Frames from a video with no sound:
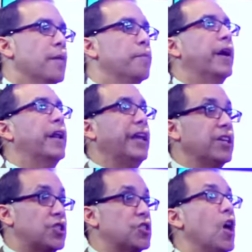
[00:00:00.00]
but
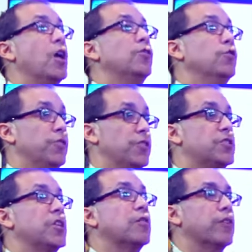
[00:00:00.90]
his son knew the
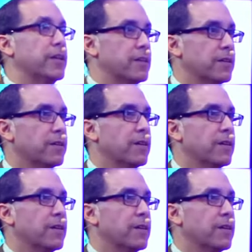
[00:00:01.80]
secret.